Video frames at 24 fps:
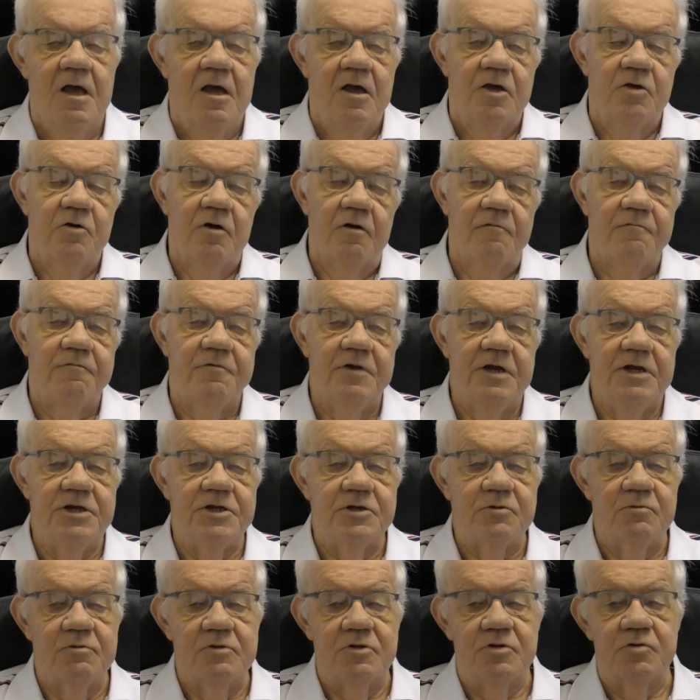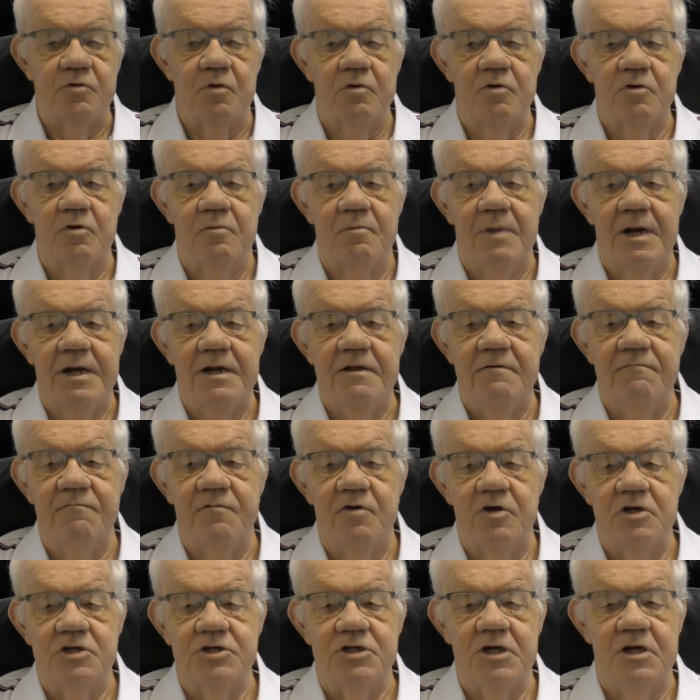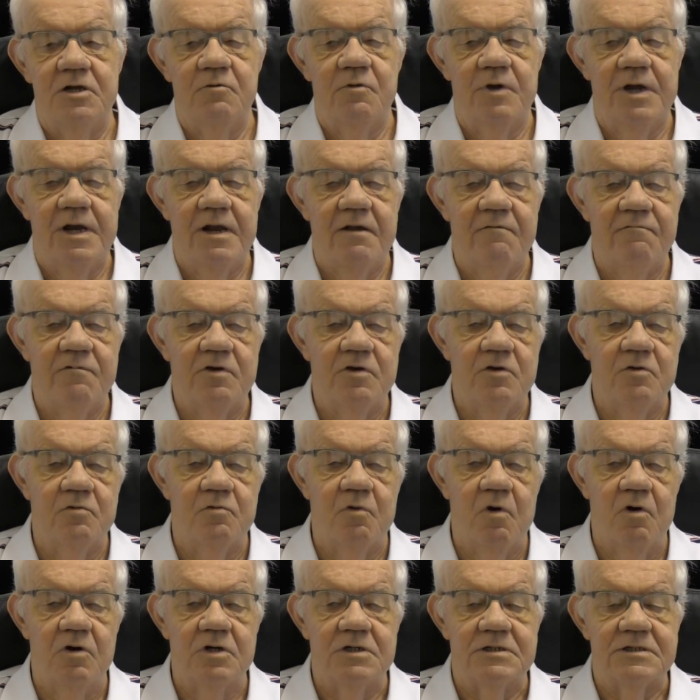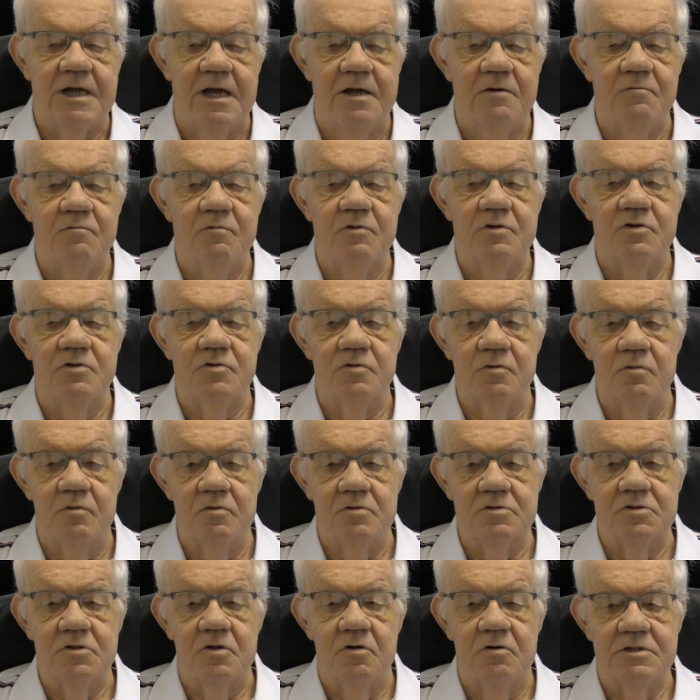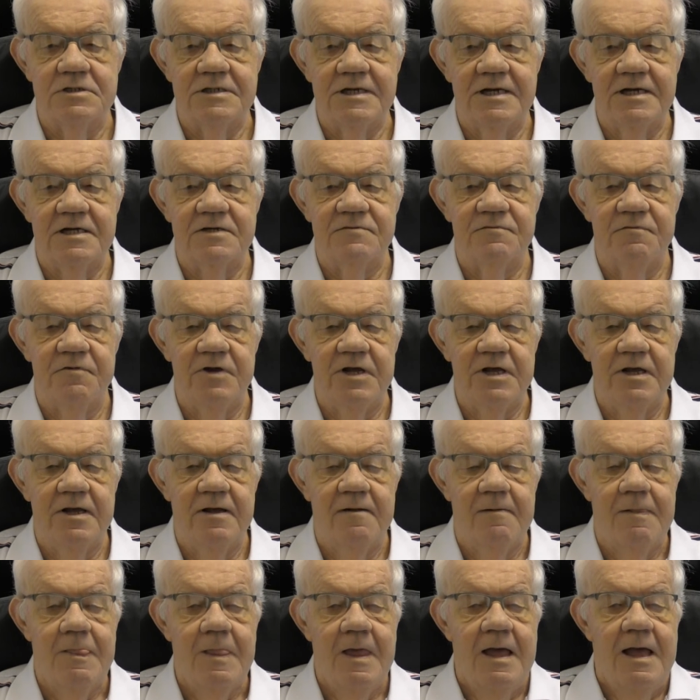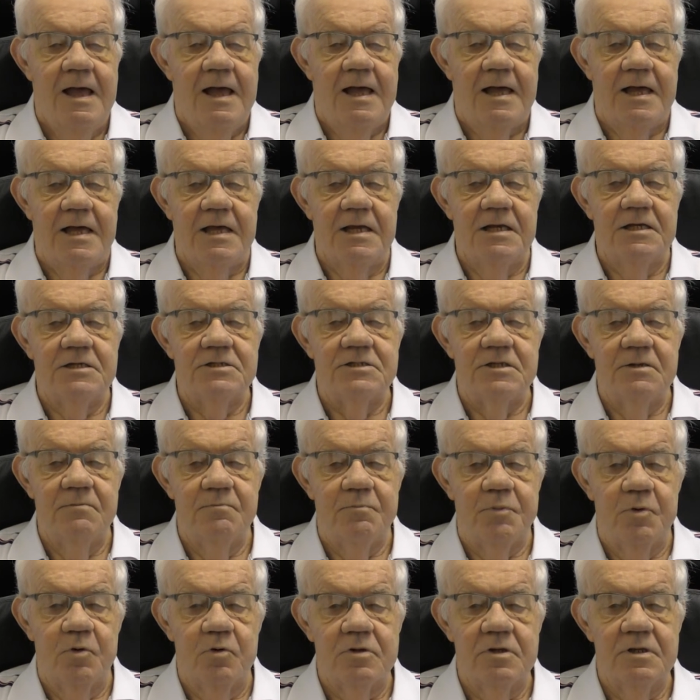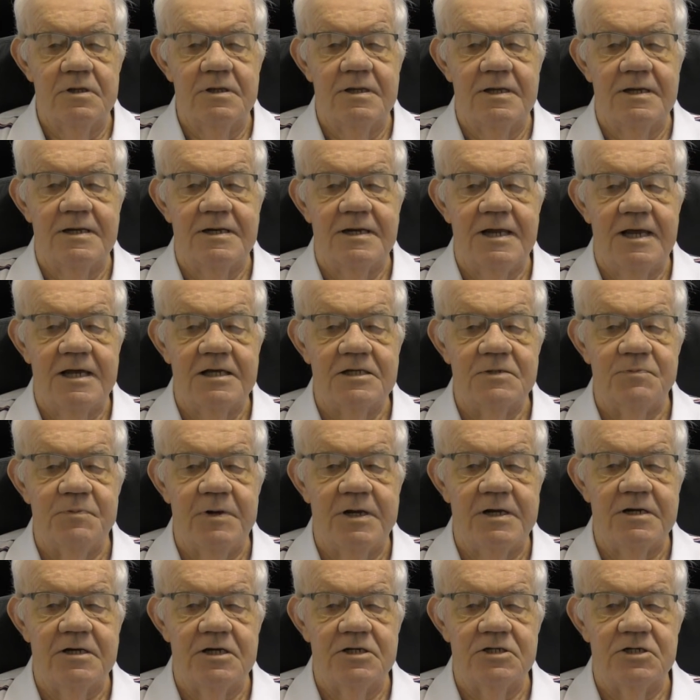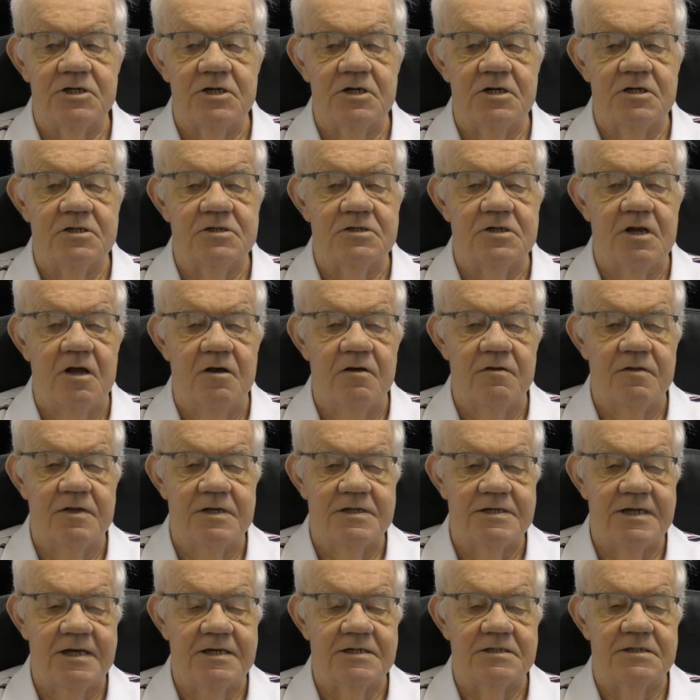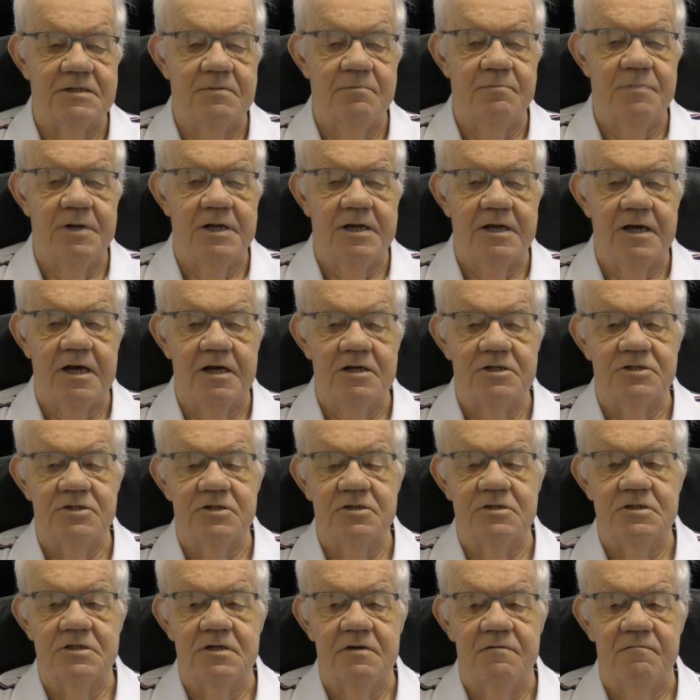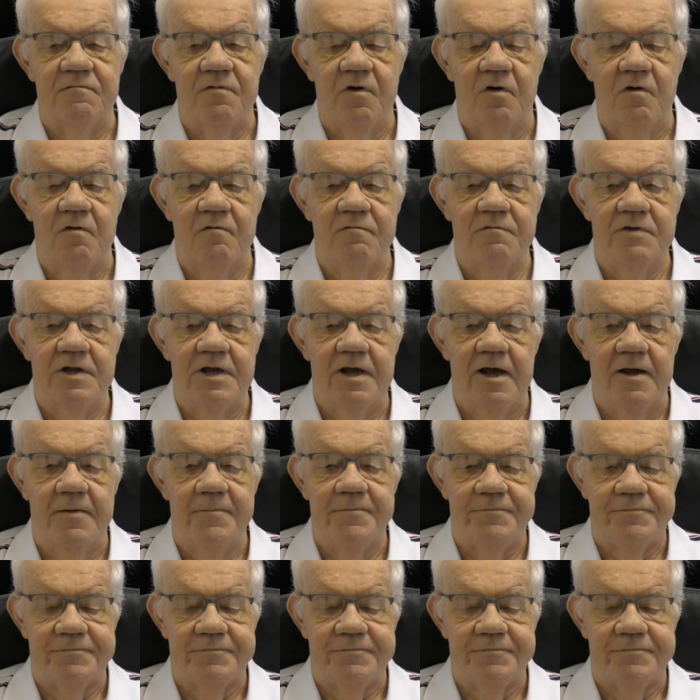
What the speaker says: You are free to withdraw your money virtually whenever you want, and withdrawals are tax-free. It is important that tax practitioners know the tax implications involved here.